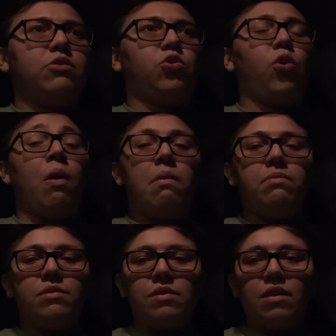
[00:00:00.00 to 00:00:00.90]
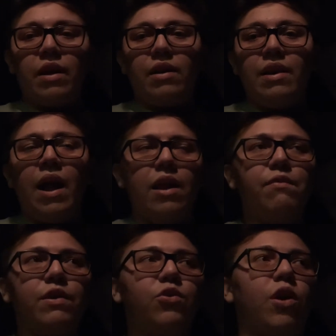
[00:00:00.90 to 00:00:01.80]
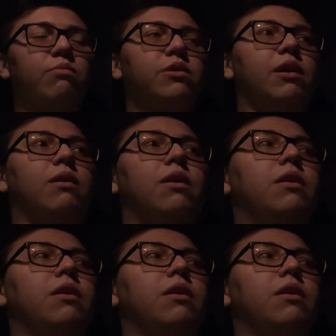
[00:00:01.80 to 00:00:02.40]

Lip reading: crumbs, like not even crumbs, like